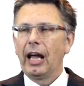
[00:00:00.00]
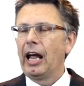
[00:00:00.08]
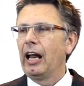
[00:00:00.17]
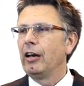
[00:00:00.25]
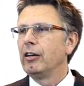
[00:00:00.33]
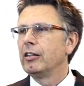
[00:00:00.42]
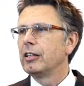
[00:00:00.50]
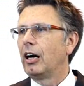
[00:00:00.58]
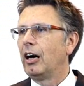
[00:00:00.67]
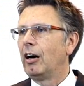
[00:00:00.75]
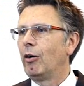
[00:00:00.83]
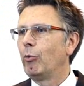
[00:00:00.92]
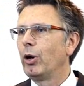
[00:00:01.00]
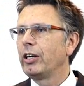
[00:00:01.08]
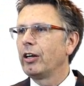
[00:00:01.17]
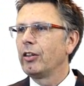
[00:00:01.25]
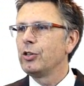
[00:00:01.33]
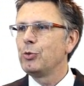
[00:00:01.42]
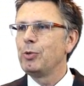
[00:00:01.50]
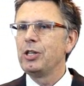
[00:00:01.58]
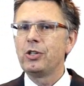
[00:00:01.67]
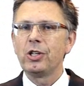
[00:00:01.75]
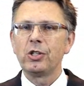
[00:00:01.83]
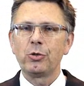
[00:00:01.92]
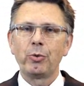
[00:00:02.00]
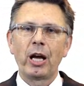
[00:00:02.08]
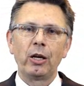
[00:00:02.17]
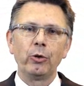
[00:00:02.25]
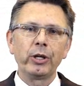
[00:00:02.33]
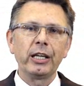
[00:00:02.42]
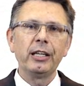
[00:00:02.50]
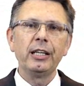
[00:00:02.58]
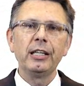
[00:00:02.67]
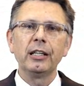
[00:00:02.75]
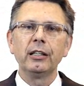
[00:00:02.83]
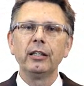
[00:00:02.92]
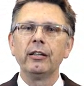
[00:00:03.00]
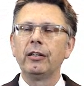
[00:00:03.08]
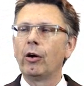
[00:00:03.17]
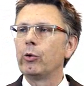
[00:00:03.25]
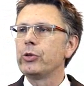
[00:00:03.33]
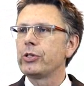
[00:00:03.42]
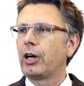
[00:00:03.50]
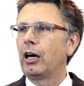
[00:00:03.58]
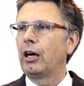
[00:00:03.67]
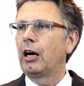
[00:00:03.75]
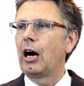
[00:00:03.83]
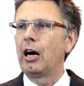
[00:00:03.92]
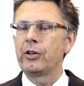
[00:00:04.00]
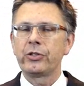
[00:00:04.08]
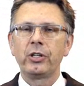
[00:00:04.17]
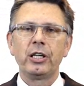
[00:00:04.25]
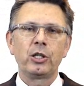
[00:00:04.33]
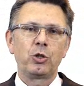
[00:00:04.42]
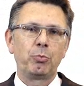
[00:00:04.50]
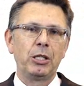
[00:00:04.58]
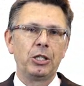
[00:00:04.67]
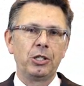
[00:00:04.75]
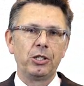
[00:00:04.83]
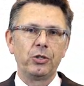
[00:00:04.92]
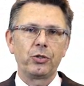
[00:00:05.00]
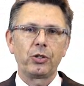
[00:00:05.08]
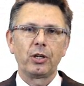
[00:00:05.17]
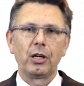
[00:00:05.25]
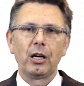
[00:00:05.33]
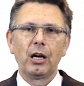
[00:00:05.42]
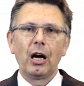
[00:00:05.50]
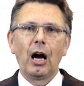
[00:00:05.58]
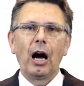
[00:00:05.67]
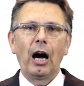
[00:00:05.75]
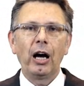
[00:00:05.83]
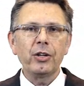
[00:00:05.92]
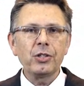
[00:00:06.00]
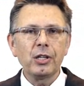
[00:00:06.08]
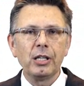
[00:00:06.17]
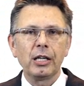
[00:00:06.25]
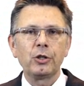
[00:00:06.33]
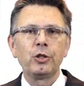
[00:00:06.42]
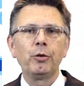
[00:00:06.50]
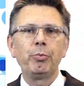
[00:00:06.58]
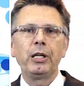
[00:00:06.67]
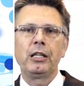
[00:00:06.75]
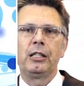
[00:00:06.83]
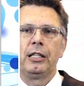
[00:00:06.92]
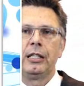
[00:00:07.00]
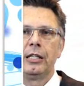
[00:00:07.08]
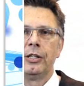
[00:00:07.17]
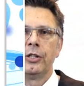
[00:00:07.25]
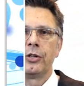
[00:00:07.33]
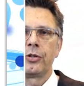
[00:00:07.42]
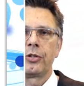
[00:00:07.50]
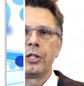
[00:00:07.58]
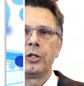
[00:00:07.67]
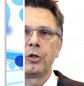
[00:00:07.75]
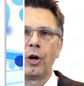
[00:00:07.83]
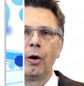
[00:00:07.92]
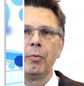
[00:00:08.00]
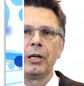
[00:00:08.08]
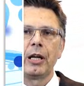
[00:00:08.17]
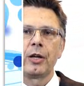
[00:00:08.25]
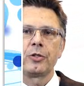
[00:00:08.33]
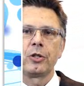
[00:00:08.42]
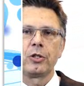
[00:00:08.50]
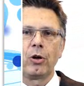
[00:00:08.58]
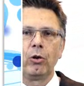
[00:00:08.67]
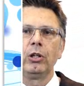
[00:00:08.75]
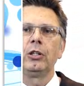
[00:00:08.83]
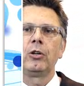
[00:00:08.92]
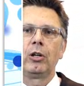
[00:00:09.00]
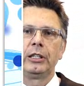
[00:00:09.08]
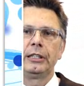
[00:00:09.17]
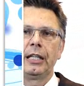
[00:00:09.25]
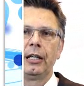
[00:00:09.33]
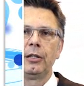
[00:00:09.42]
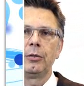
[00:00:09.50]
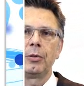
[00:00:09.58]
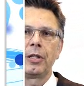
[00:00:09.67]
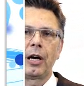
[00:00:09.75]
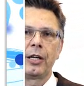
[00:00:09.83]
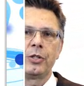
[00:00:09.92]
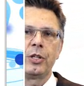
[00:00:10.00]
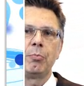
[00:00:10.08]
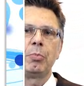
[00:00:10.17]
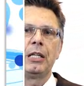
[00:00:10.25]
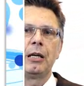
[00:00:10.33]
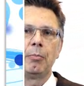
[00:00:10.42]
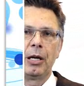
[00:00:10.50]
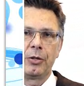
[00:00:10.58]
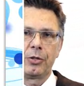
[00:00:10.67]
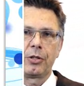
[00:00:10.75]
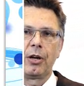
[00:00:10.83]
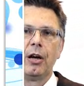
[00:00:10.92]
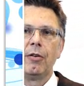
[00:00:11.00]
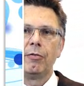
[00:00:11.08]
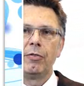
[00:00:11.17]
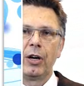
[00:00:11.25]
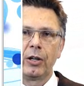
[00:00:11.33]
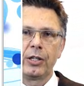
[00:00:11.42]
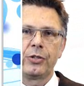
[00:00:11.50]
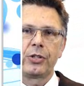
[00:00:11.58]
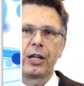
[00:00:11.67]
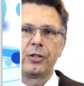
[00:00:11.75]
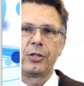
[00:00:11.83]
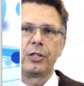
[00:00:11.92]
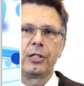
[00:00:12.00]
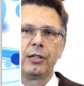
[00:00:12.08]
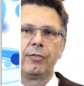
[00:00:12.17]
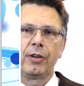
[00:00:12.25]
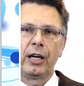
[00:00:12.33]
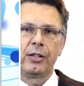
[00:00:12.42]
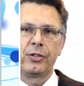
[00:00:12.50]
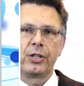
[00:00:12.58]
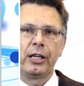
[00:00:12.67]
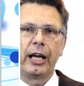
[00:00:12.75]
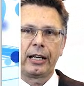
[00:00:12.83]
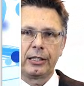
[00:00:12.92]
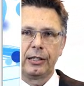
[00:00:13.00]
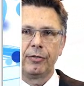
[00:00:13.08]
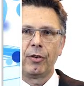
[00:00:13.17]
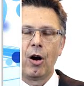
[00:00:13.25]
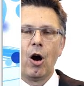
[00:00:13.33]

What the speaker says: And what are the species we are looking here? Those are arsenic species. Arsenic typically is determined as a total content with ICP-MS, very sensitive and selective,